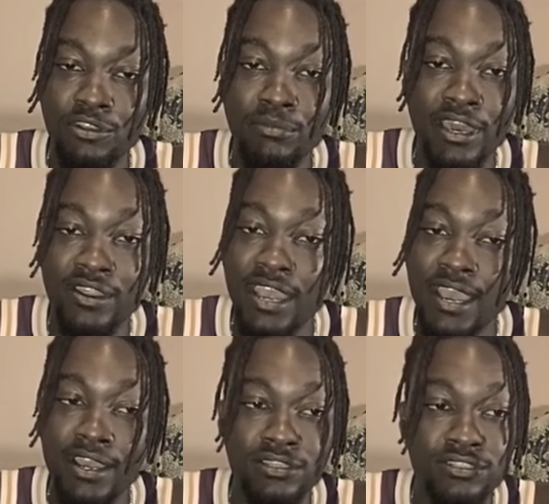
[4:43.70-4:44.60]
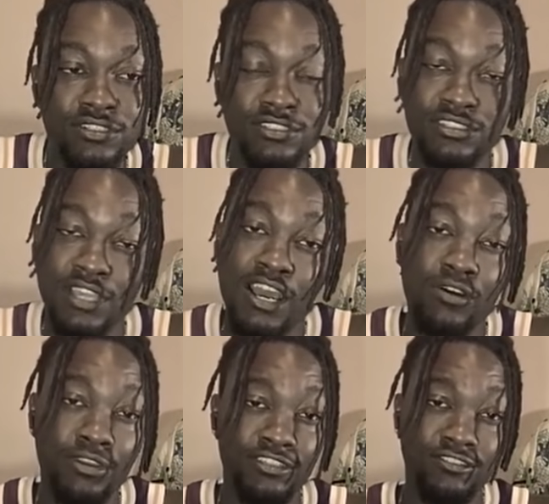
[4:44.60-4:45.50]
no matter how it looks, it's
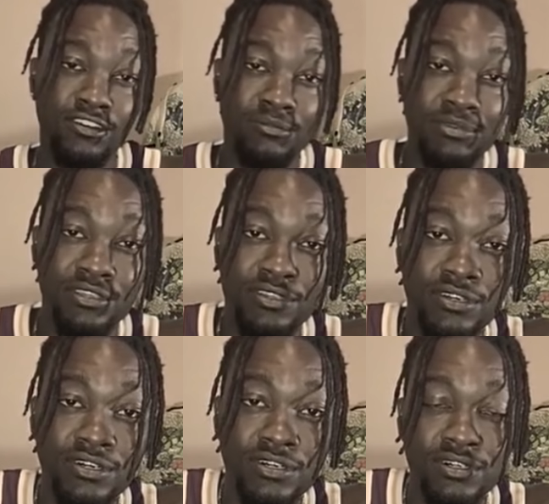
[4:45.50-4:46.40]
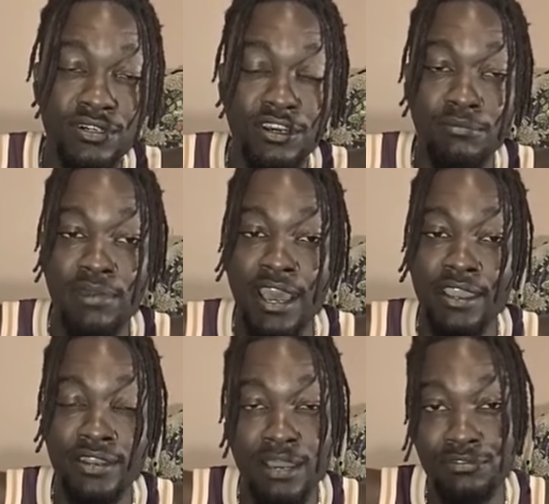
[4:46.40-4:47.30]
always going to be uh, a
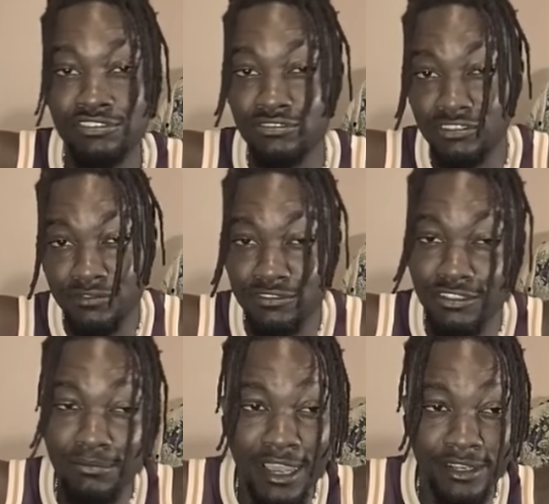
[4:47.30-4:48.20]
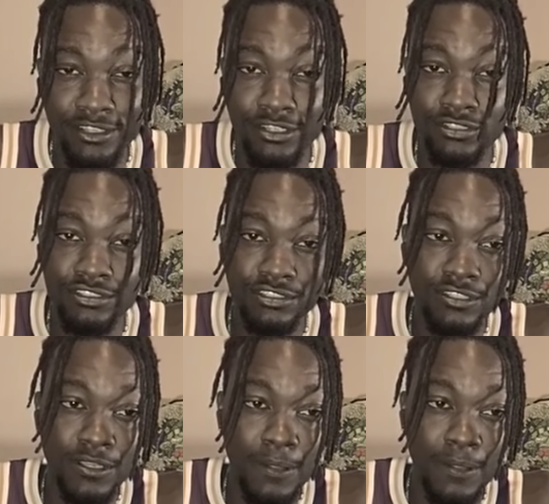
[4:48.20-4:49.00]
buying opportunity for somebody else,